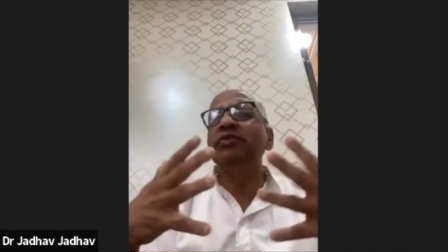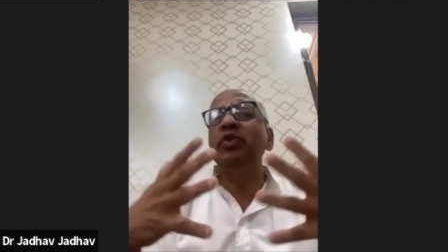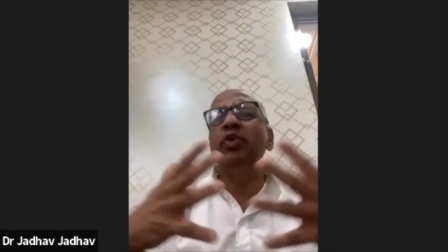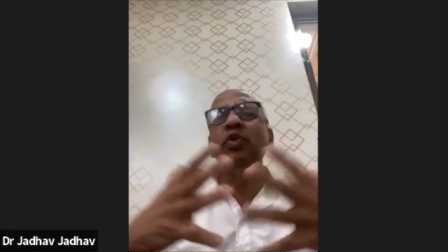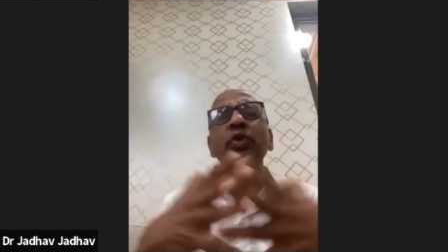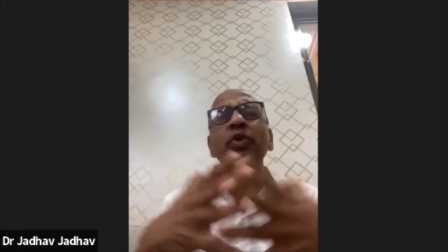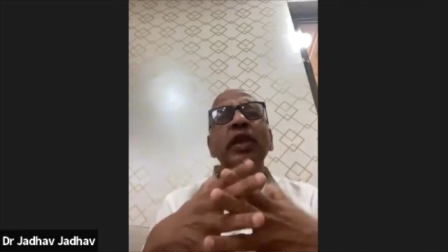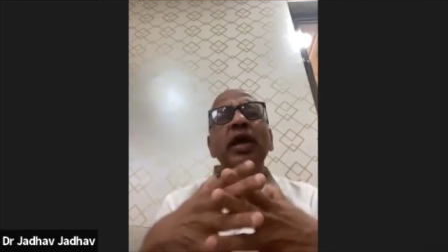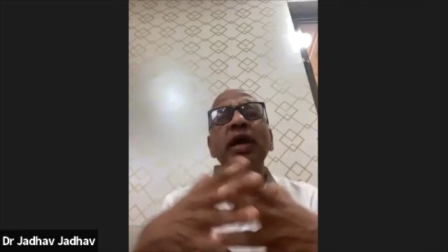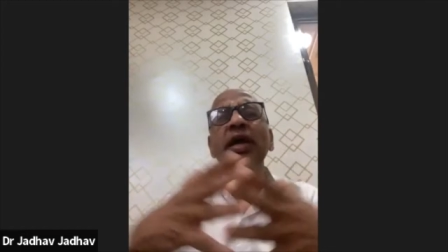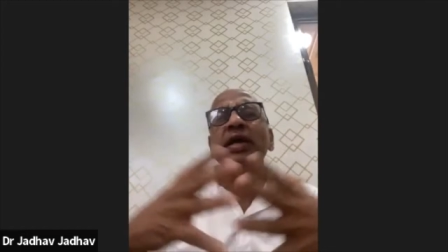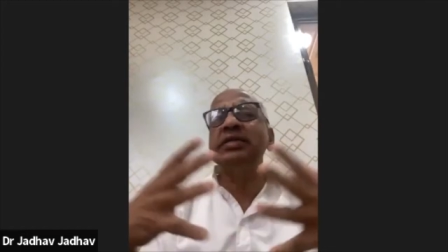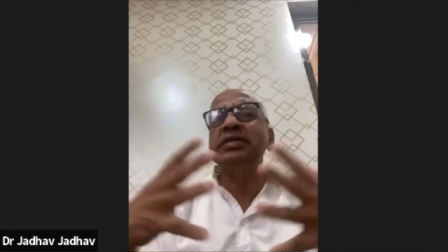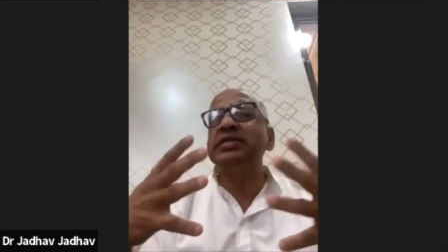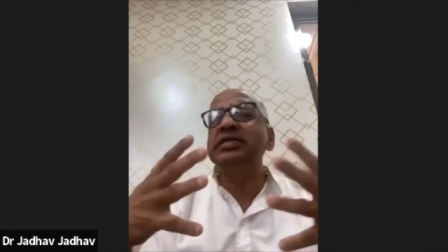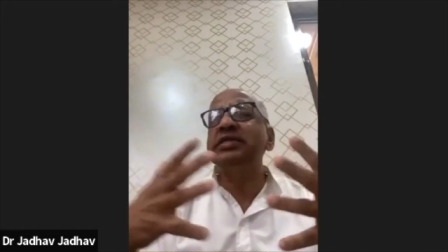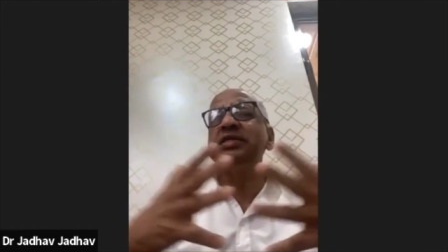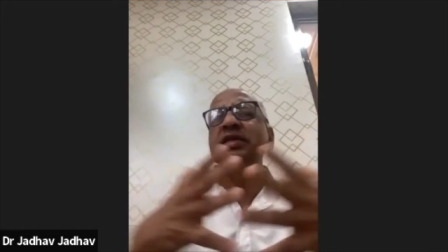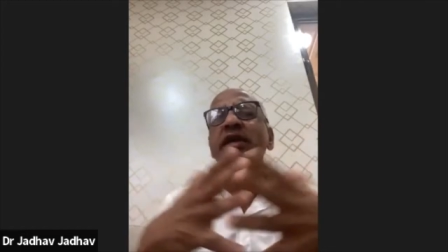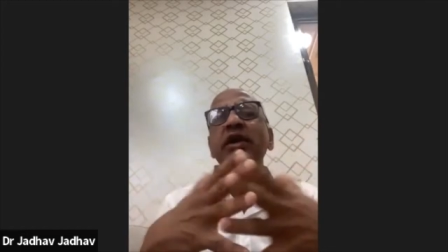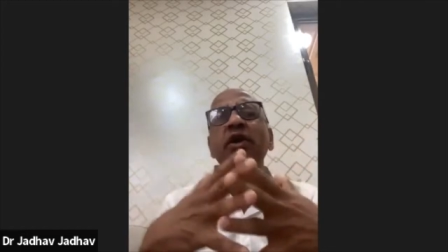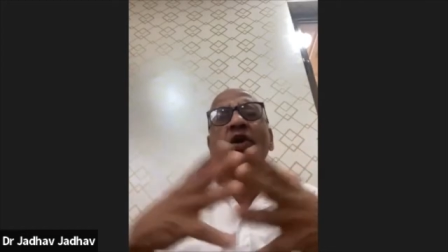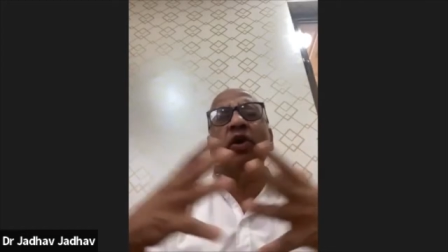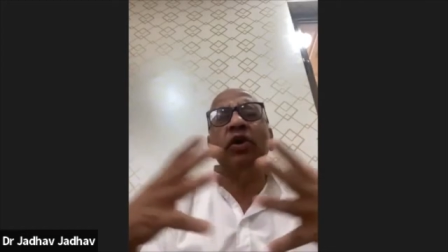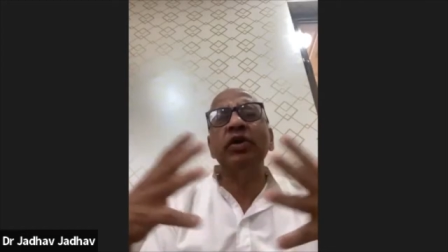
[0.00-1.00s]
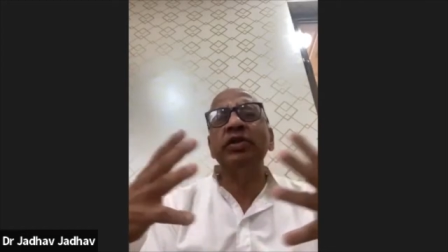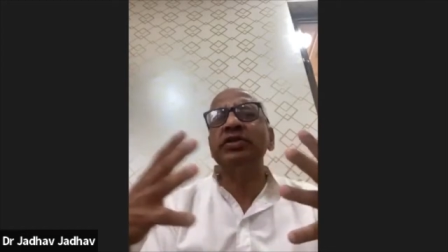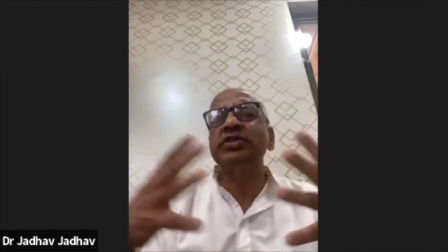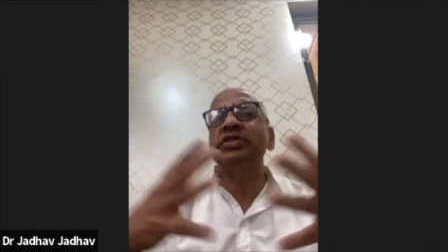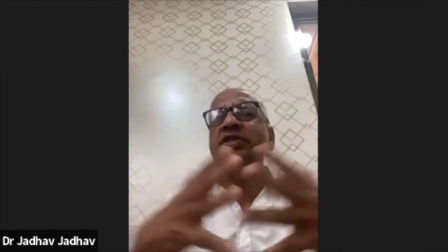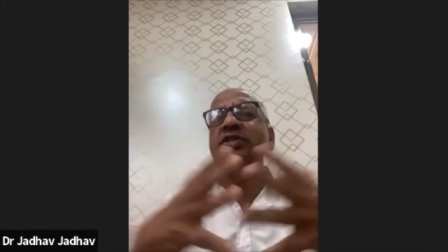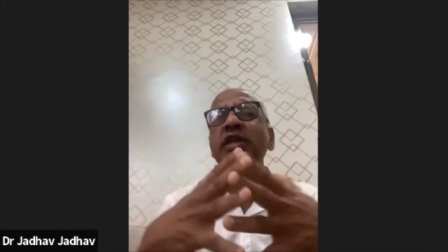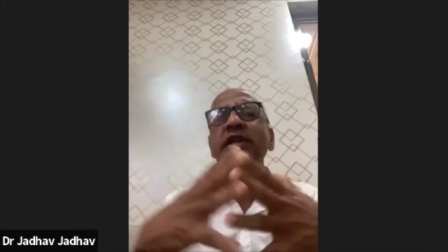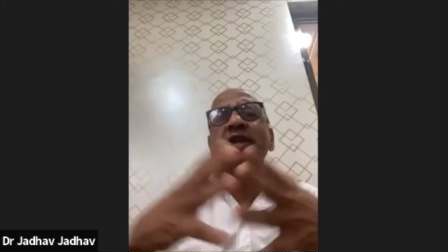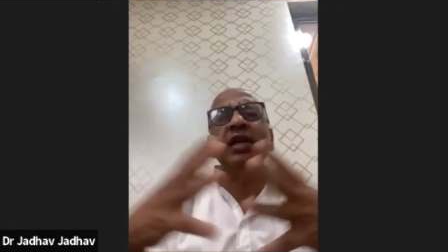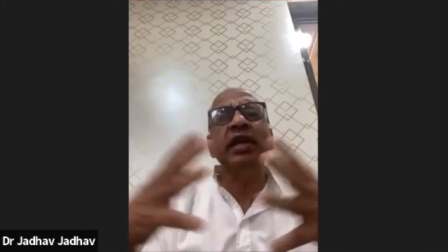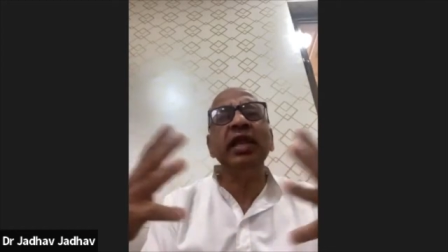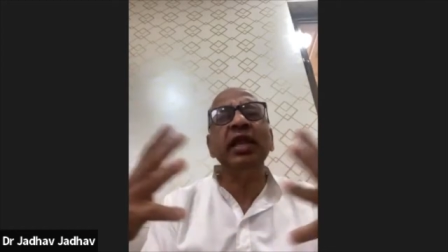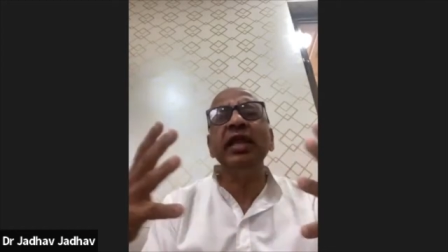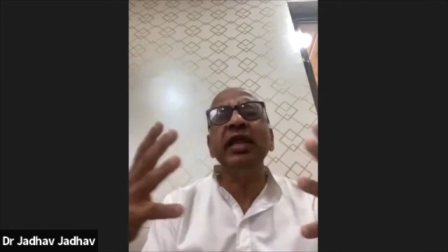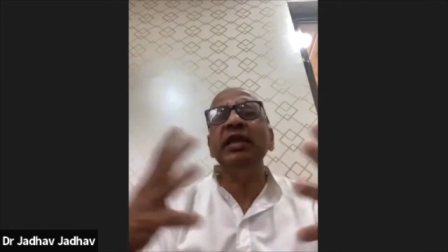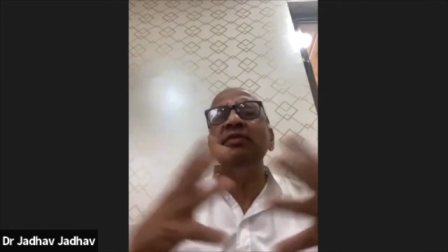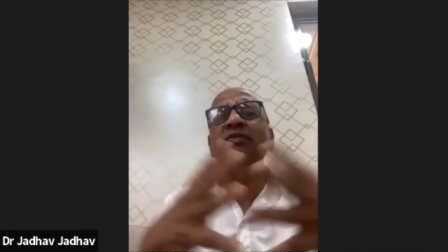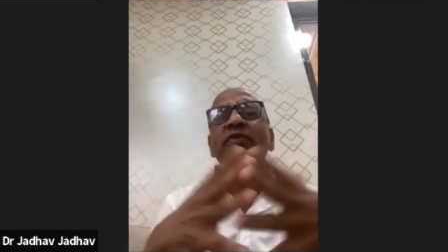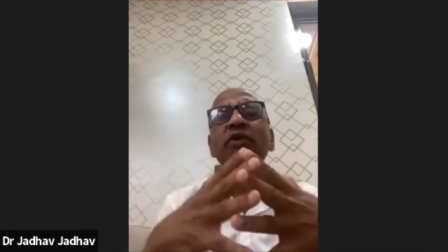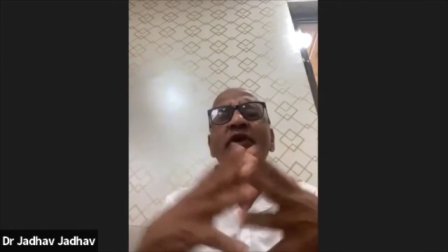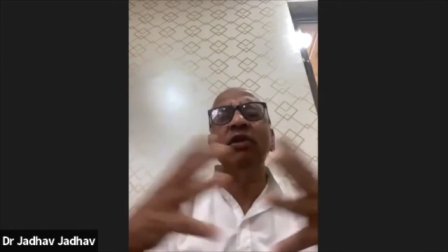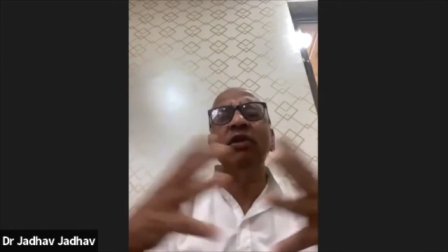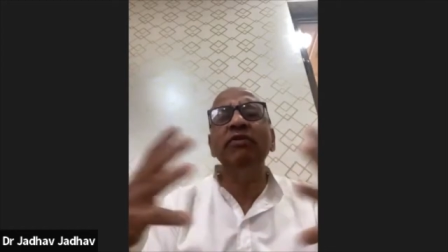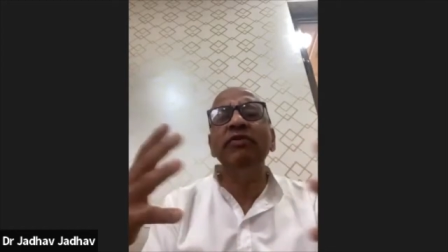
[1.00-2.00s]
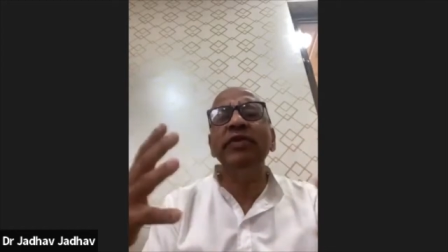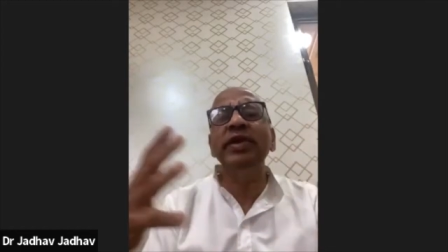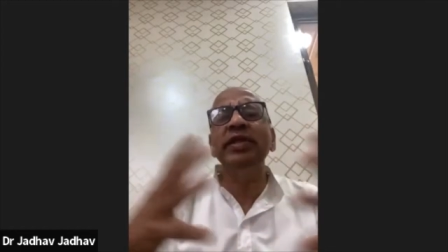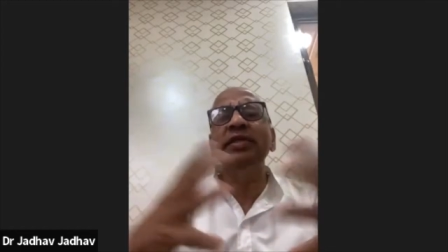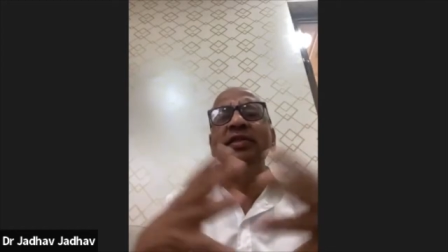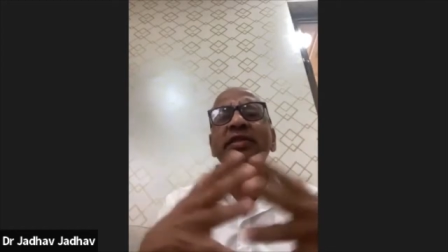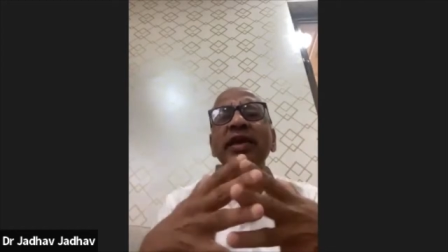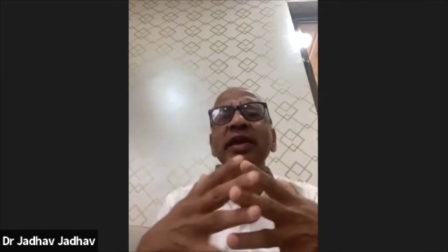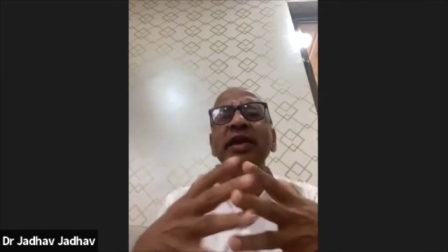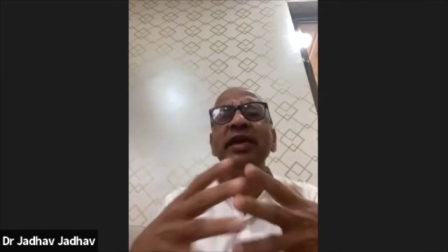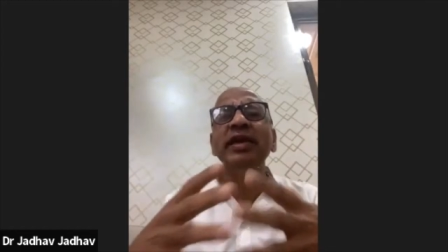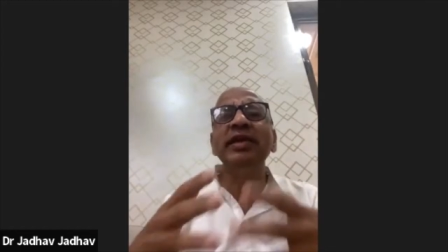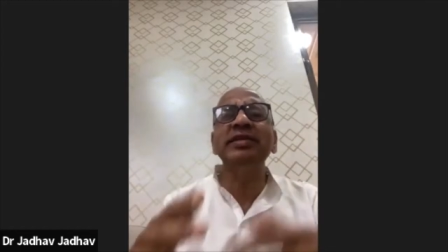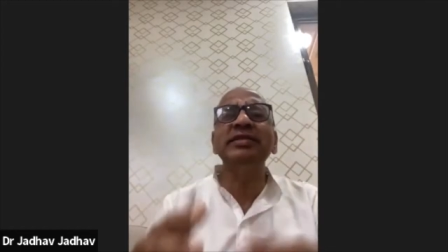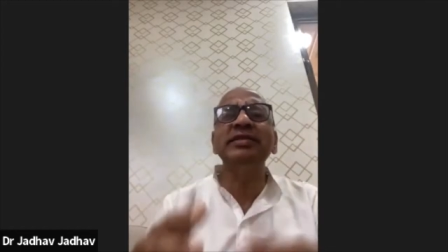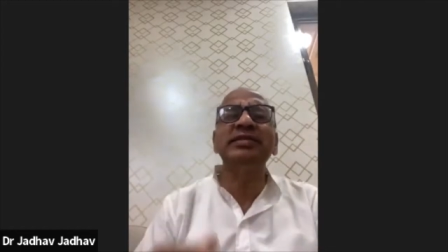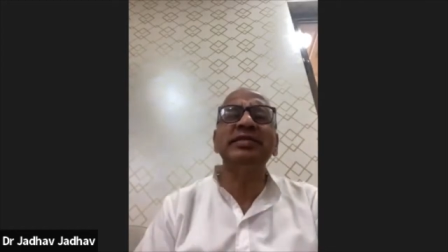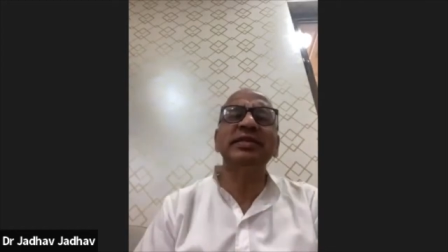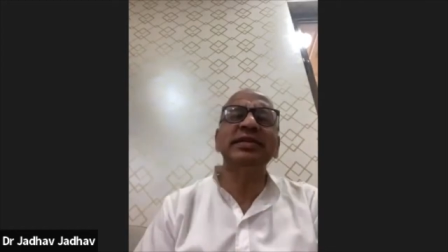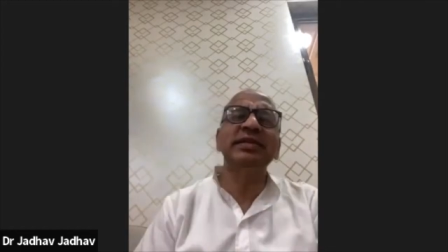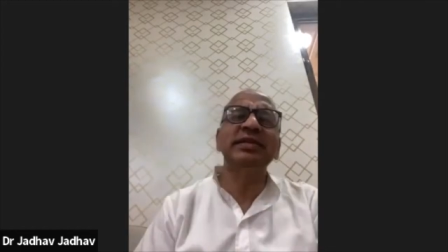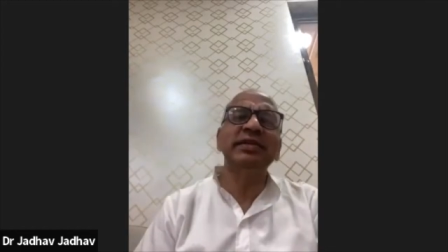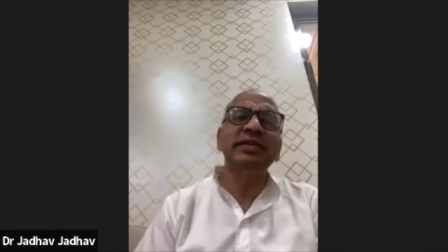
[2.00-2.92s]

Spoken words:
gunas is a constantly evolving things.